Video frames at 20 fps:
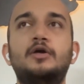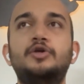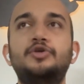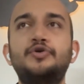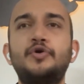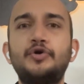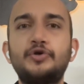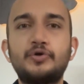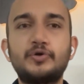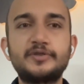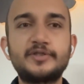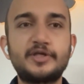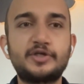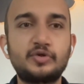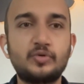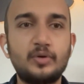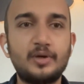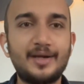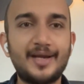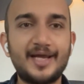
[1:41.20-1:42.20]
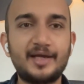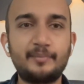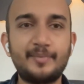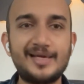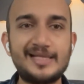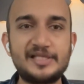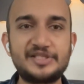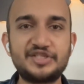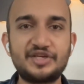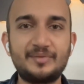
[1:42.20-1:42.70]
You use a tool like
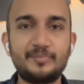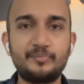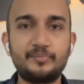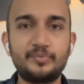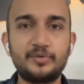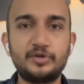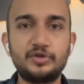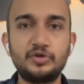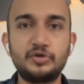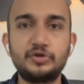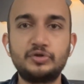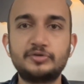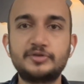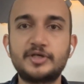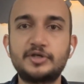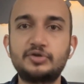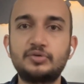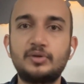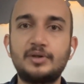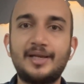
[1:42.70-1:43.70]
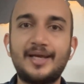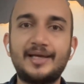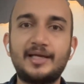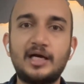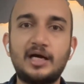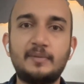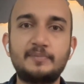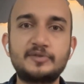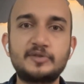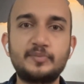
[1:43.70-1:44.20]
MailChimp, you use a tool like
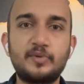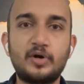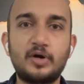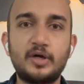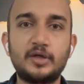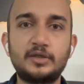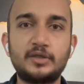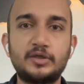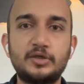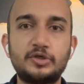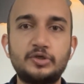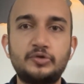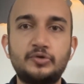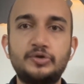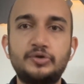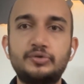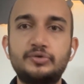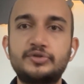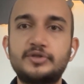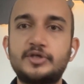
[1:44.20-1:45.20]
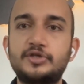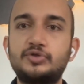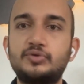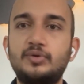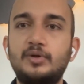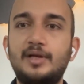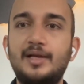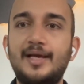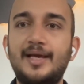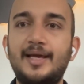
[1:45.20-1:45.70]
HubSpot, you use a
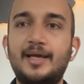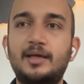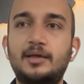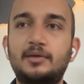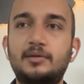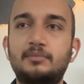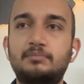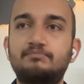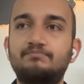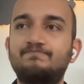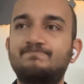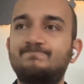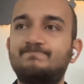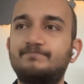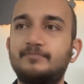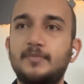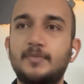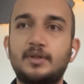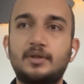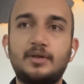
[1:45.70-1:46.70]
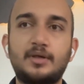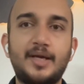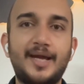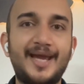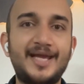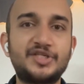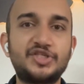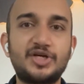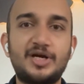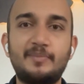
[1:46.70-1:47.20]
tool like
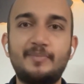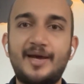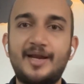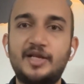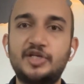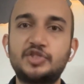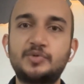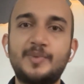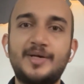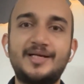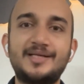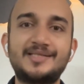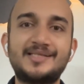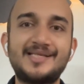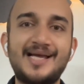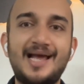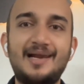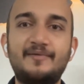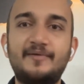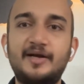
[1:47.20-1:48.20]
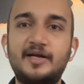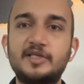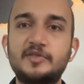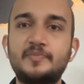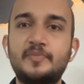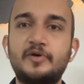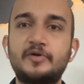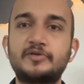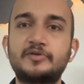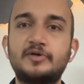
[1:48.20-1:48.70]
HR management, salary
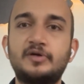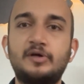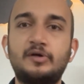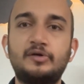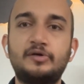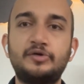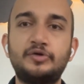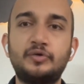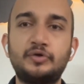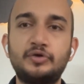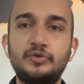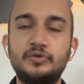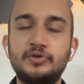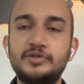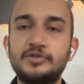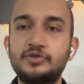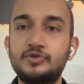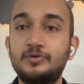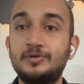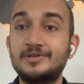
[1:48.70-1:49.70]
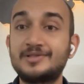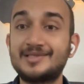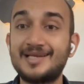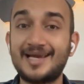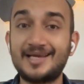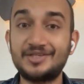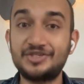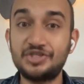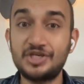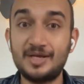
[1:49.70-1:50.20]
dispersal, you use tools
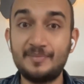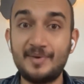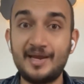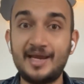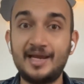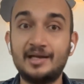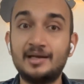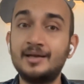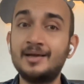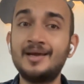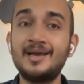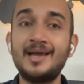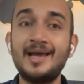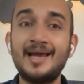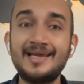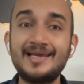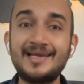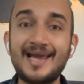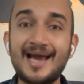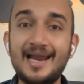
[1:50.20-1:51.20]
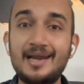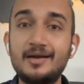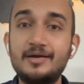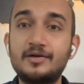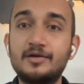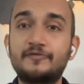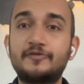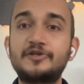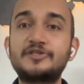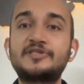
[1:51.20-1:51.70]
like Gmail,
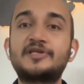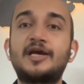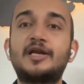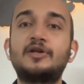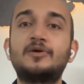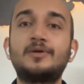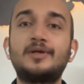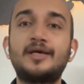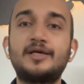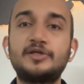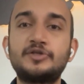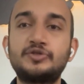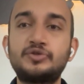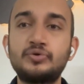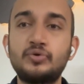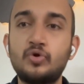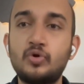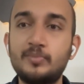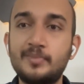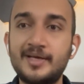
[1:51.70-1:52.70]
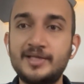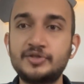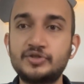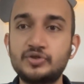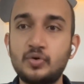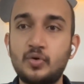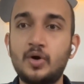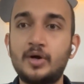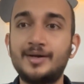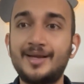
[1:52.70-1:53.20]
calendar for scheduling, Zoom, and
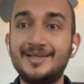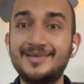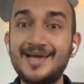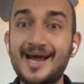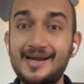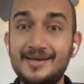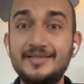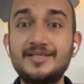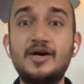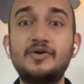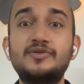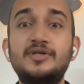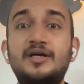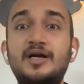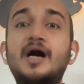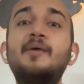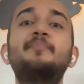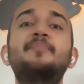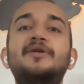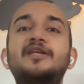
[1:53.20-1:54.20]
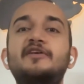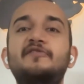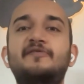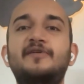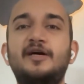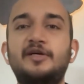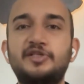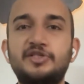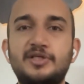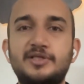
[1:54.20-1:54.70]
so on. And that is how the company
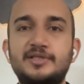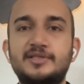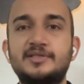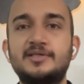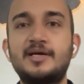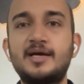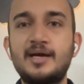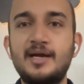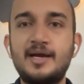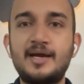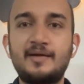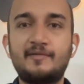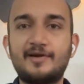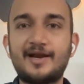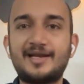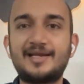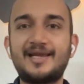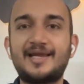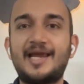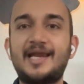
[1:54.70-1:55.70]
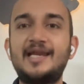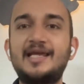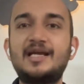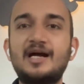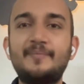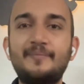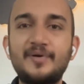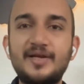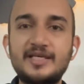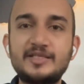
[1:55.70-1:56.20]
functions, right? Like any
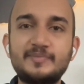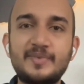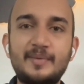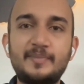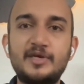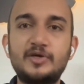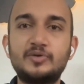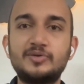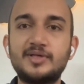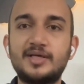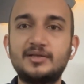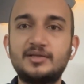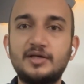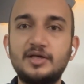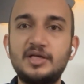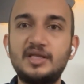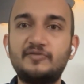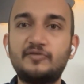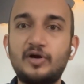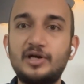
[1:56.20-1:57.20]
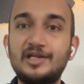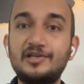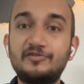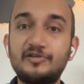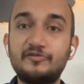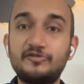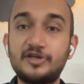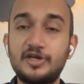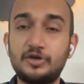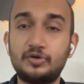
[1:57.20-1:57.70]
company is maybe using 30, 40,
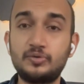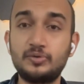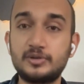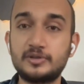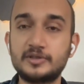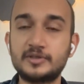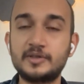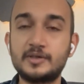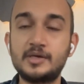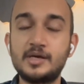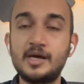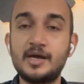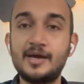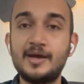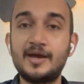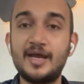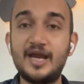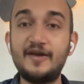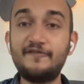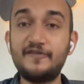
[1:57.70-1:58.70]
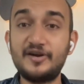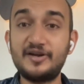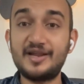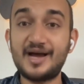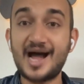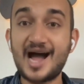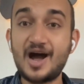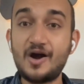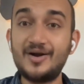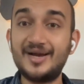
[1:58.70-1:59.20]
50 tools. If a
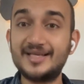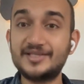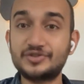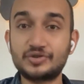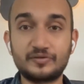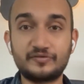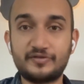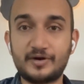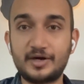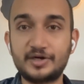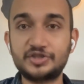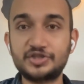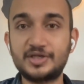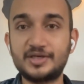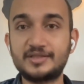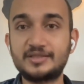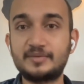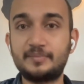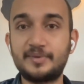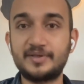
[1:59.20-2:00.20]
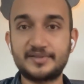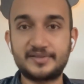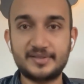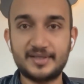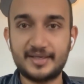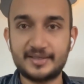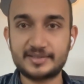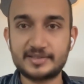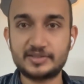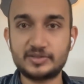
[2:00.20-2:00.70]
DAO has to function as a
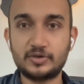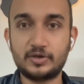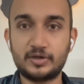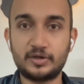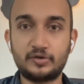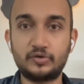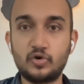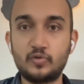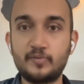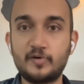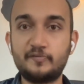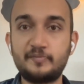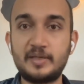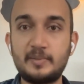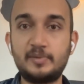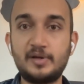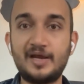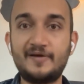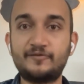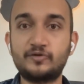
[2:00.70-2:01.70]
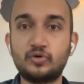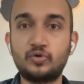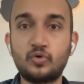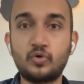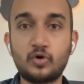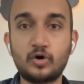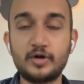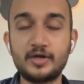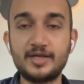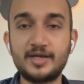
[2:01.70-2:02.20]
business or a group of people have to
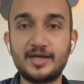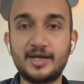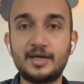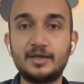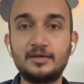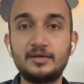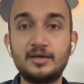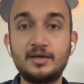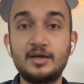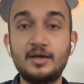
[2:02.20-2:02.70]
coordinate,